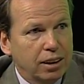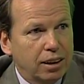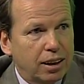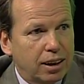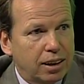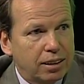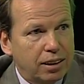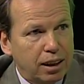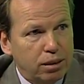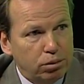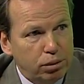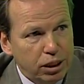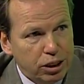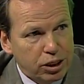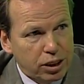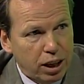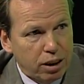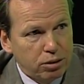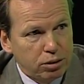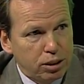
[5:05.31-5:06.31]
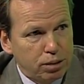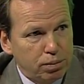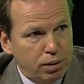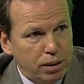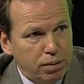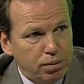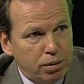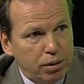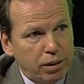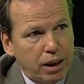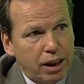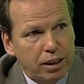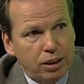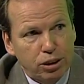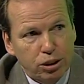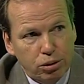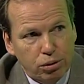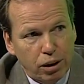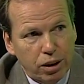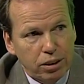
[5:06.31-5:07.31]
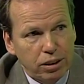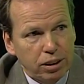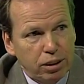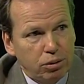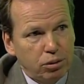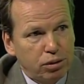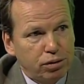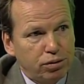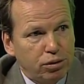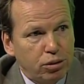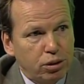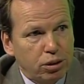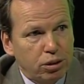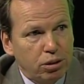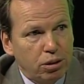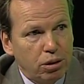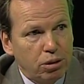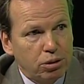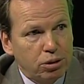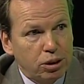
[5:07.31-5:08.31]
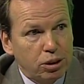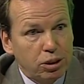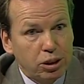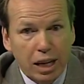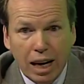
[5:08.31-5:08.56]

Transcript: They reach out to people that are struggling with foreclosures,